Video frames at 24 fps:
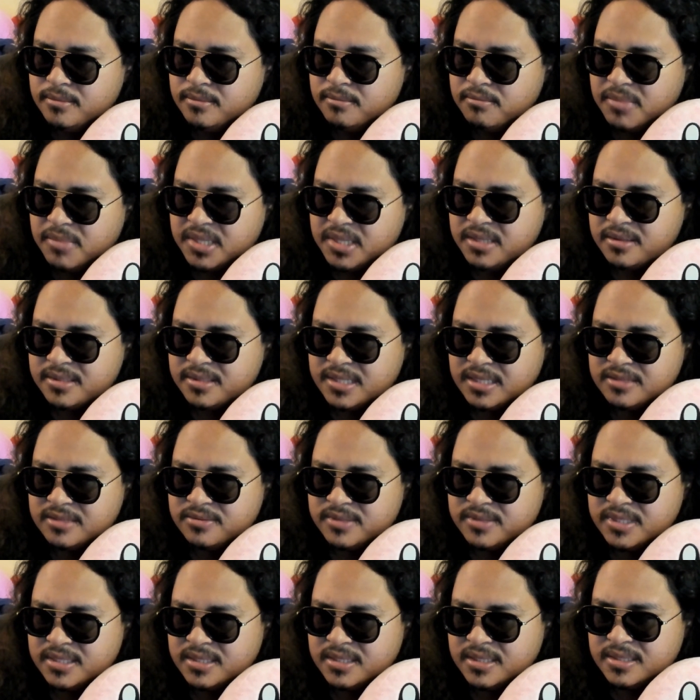But there are times
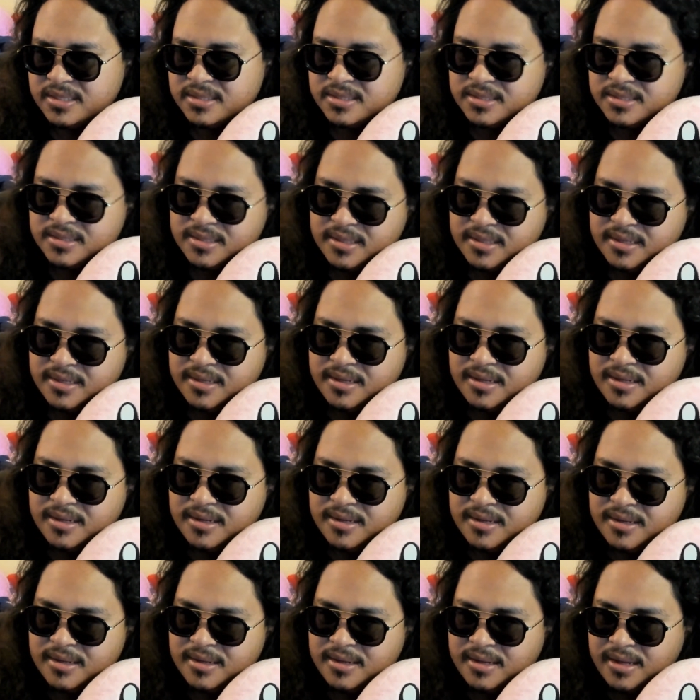when it does.
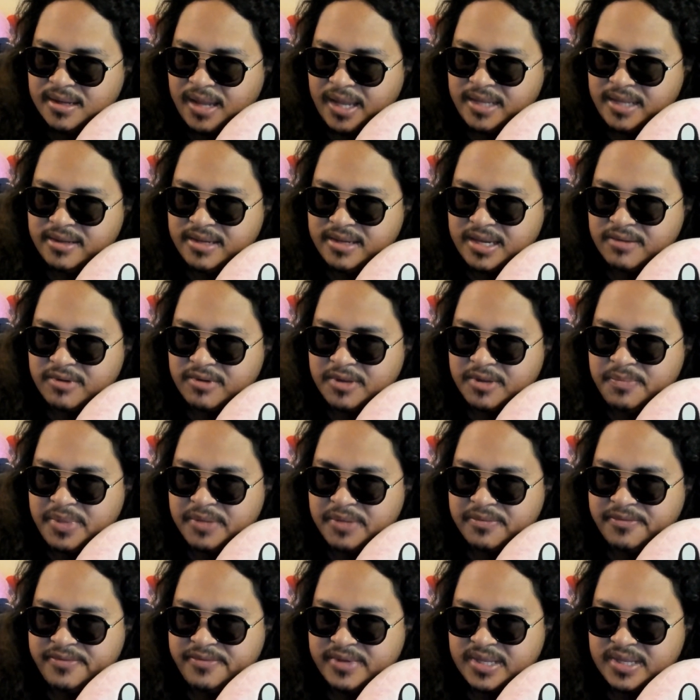And you get why
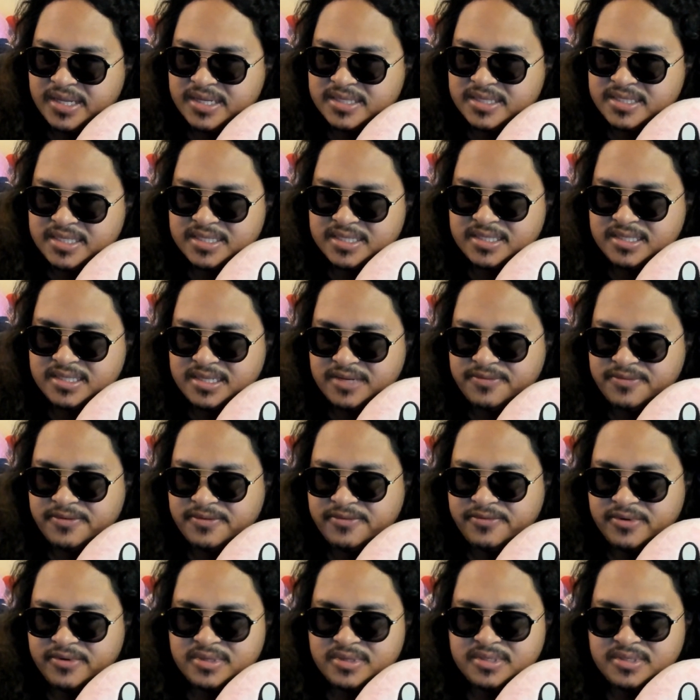people feel like it's just
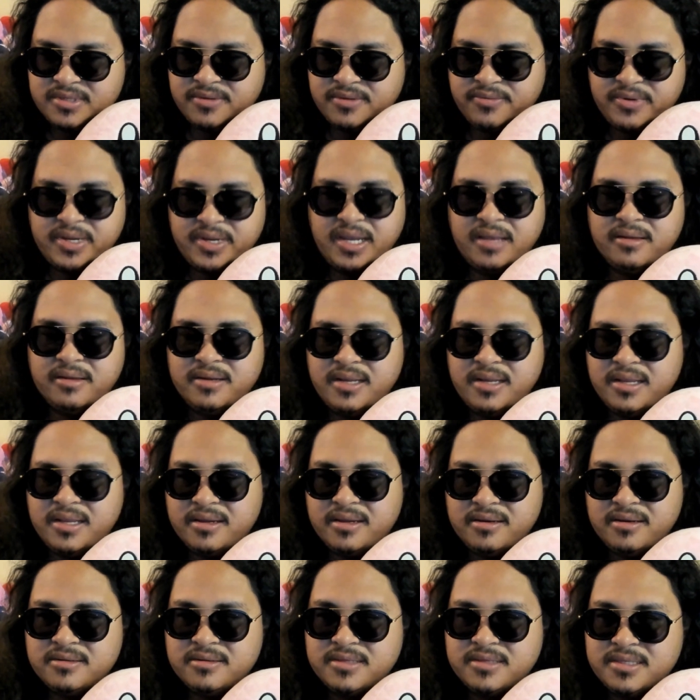different versions of reality
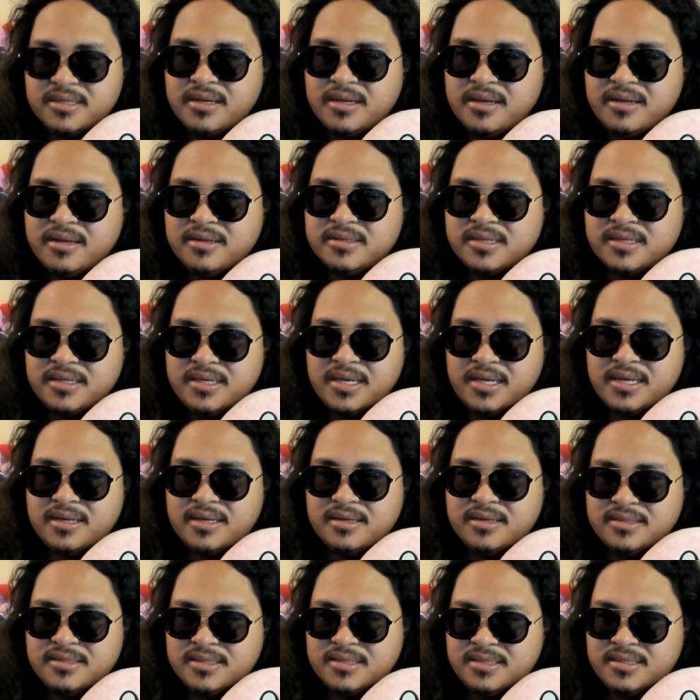that you're seeing. It's like, yeah,
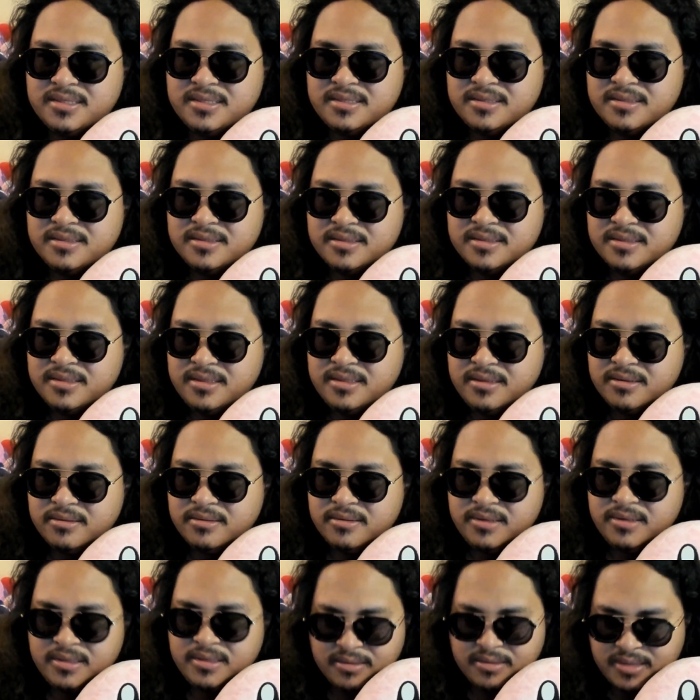because it's
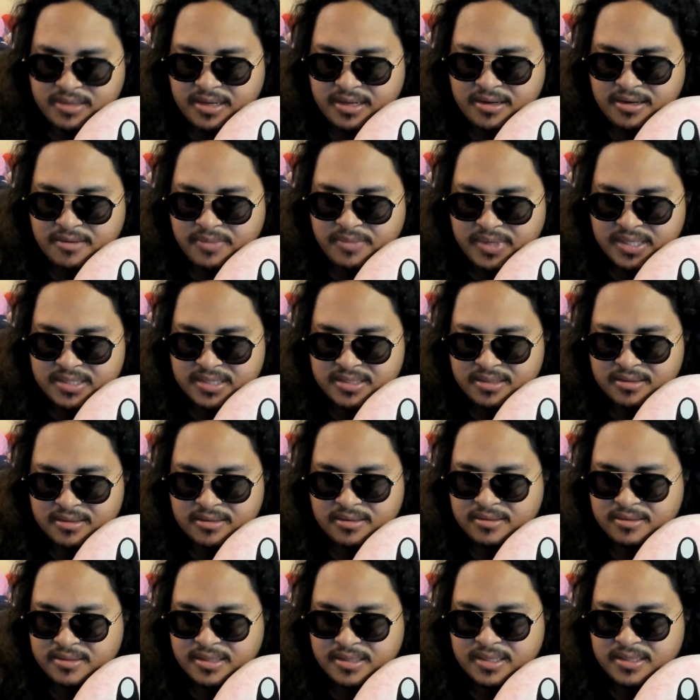you're there, but it's
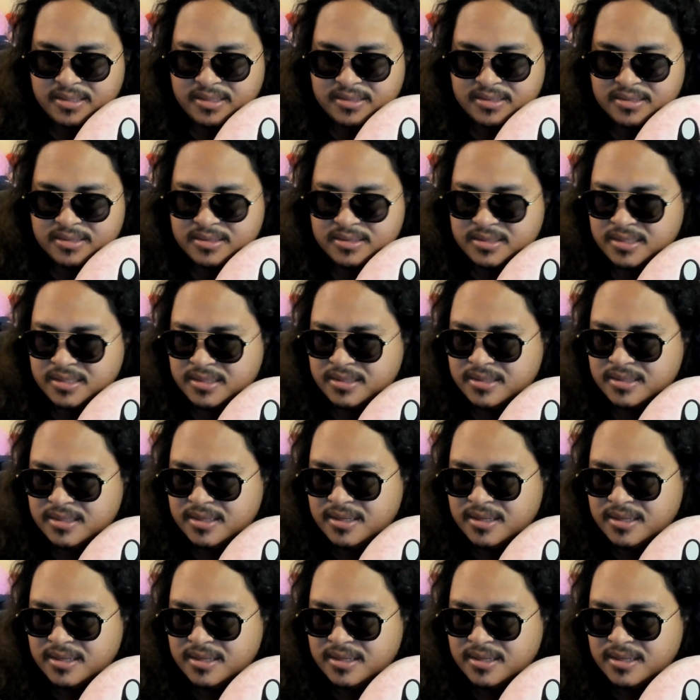other things, and it's like